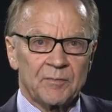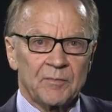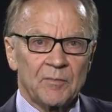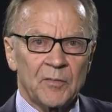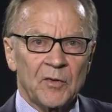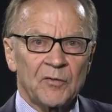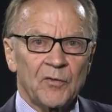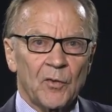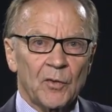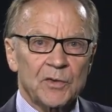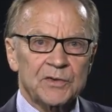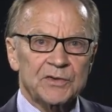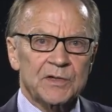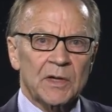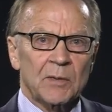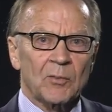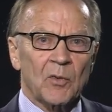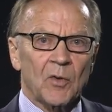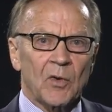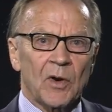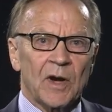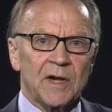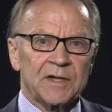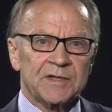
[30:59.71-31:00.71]
Before
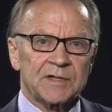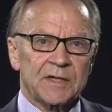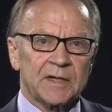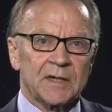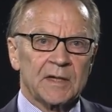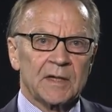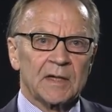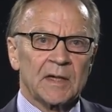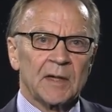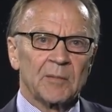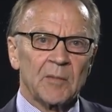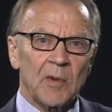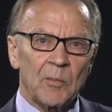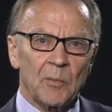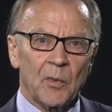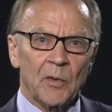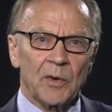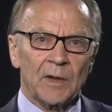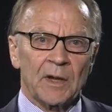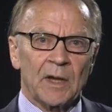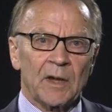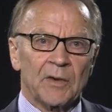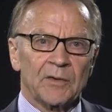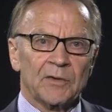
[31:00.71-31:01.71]
summarizing it, let me
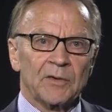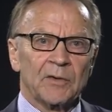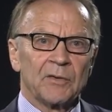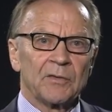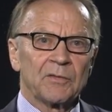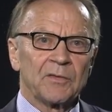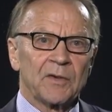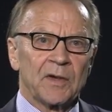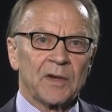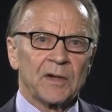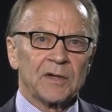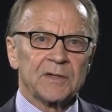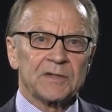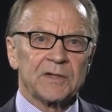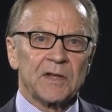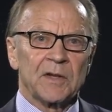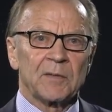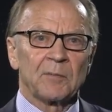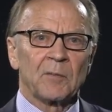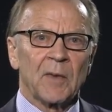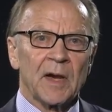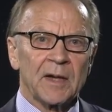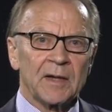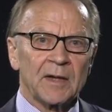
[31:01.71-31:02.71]
point out two things
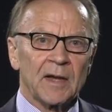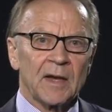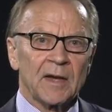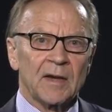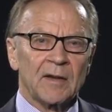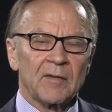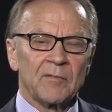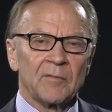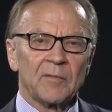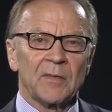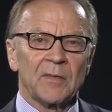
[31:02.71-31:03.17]
that might not have